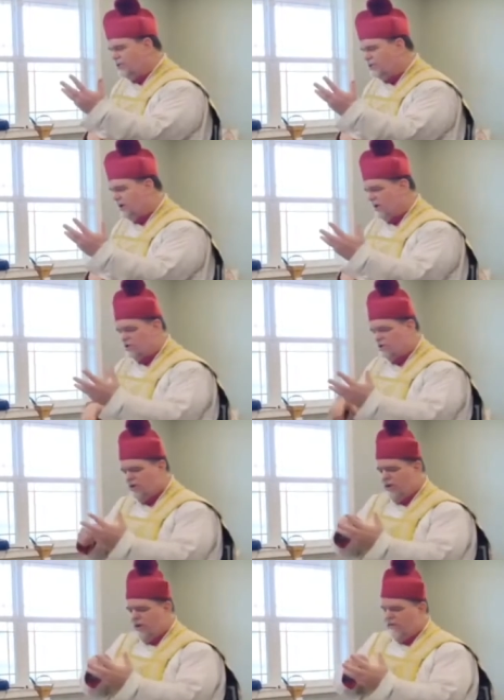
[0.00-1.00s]
the church.
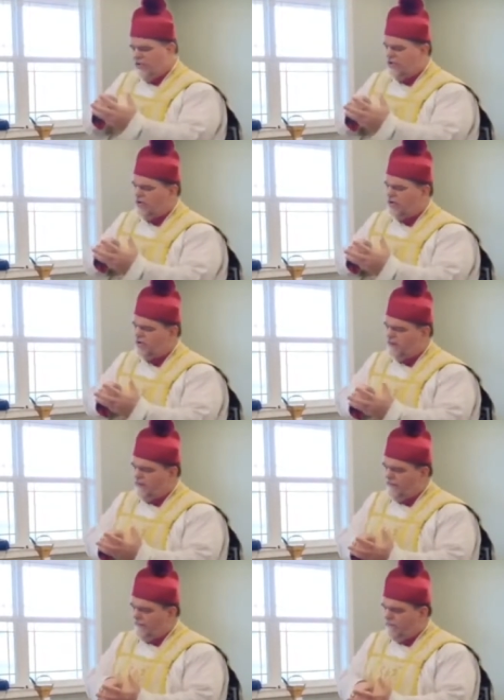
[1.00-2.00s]
The church
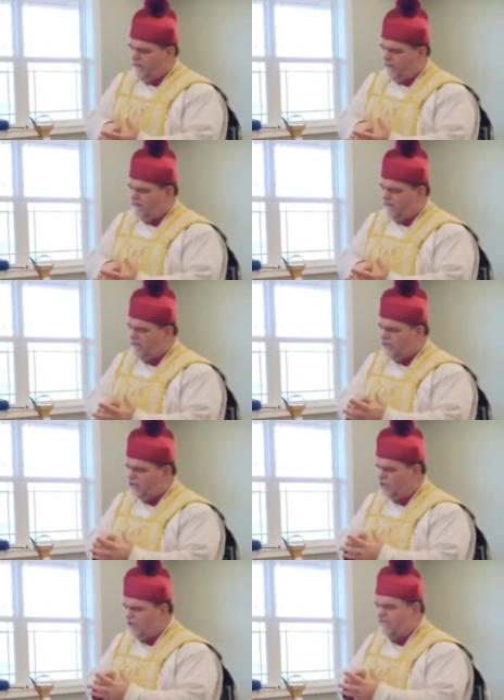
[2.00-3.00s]
militant,
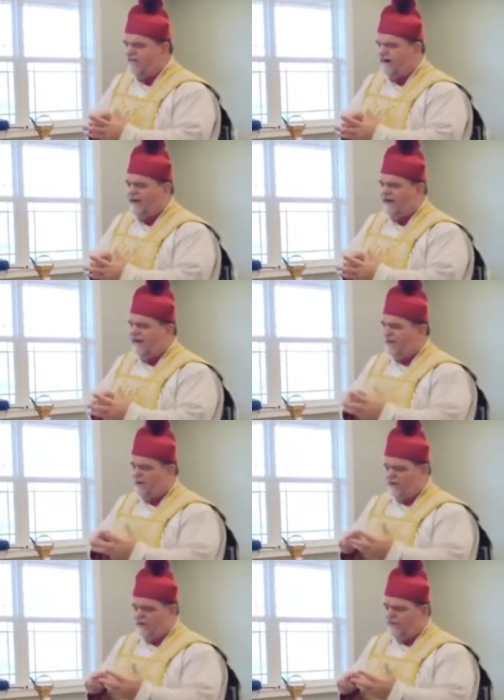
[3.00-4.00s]
the church fighting here
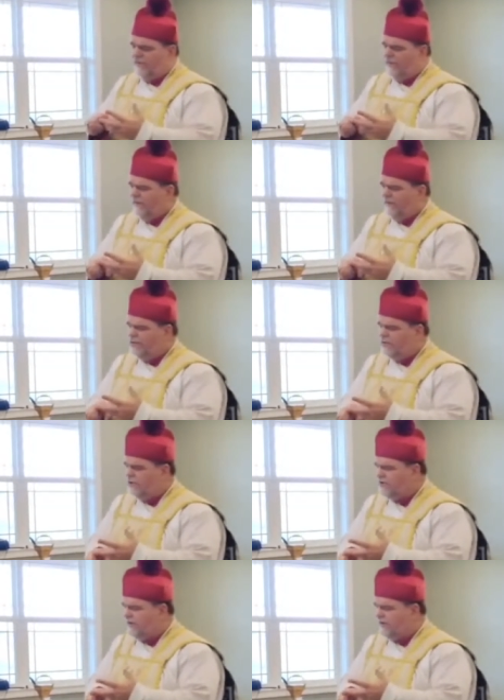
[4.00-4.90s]
on earth, the church